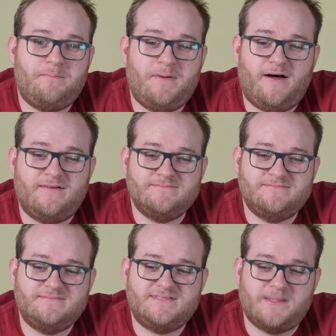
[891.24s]
but
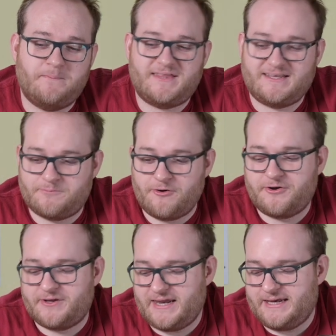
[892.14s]
something's
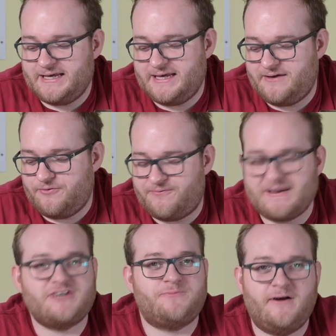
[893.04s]
broken in it. It will
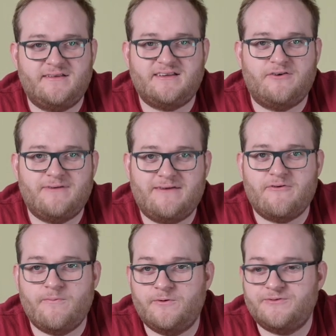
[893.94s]
flash by itself whenever
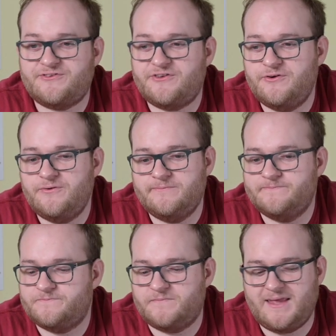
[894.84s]
it wants to.
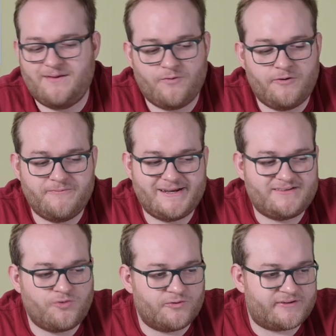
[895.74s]
It won't really
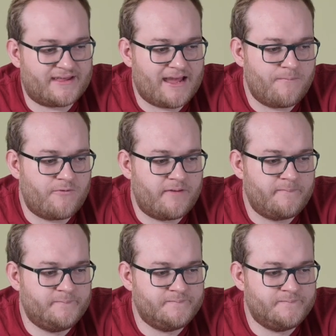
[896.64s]
talk to the camera.